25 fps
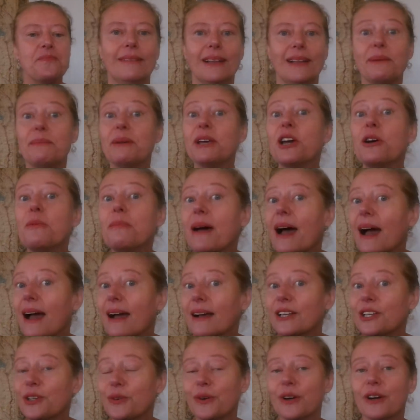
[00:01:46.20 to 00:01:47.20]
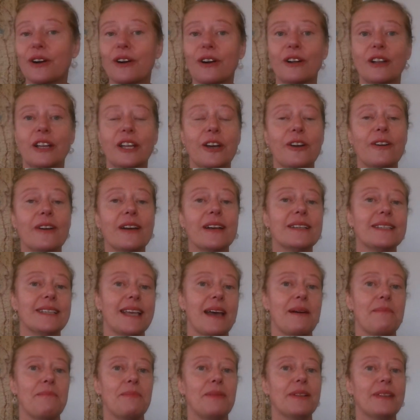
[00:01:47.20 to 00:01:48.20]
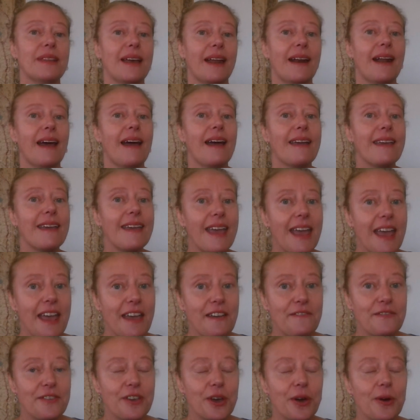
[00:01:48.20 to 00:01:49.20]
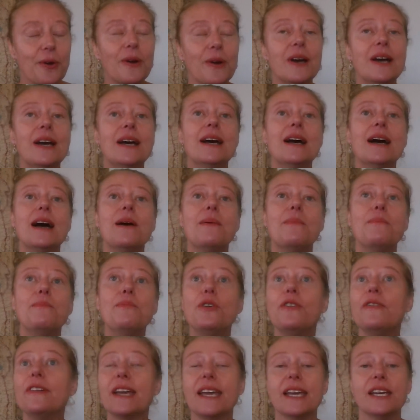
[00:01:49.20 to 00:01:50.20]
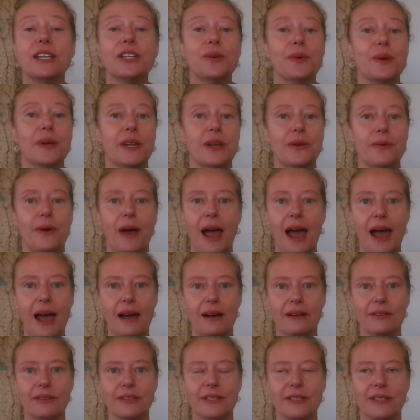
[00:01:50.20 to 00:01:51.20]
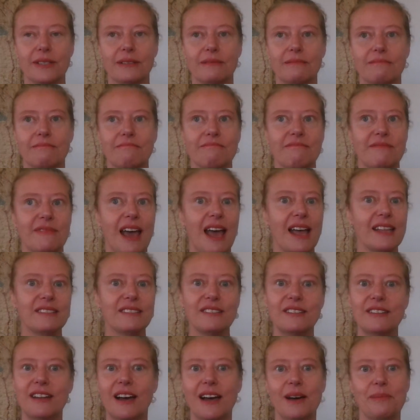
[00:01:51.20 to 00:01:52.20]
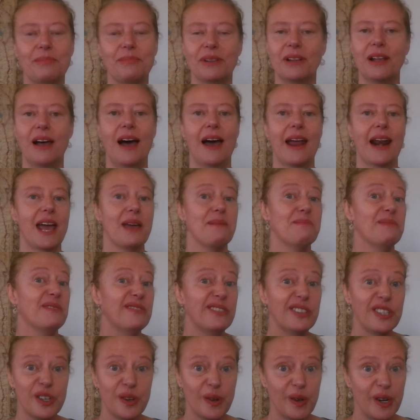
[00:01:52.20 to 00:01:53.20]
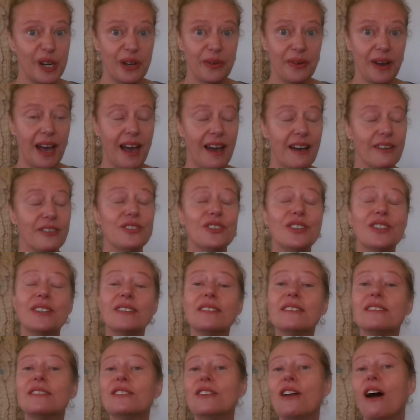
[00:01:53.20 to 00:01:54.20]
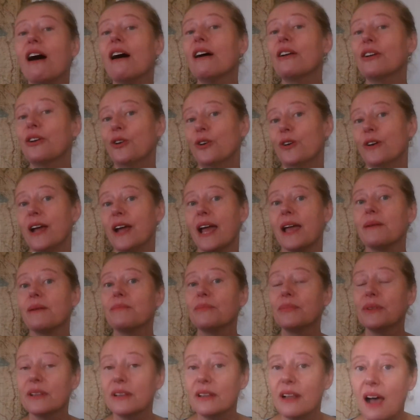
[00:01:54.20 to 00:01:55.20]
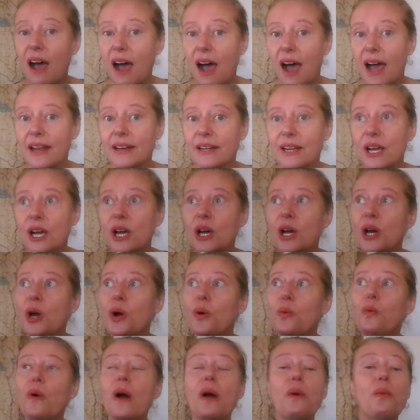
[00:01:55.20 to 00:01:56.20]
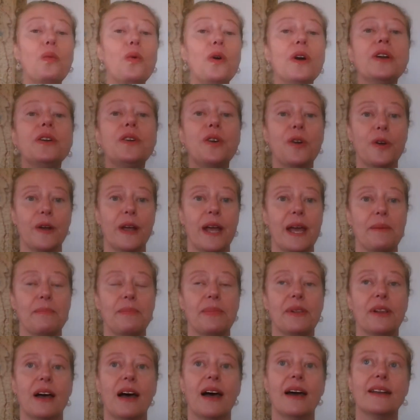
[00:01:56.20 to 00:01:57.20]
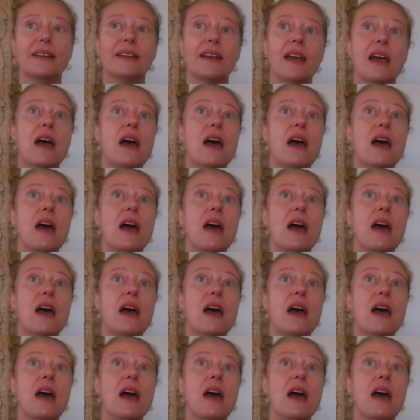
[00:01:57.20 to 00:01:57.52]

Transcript: Let me go back to an earlier example that I gave you, moving into a new house. That's not plot. I move into a new house does not create plot. What would create plot?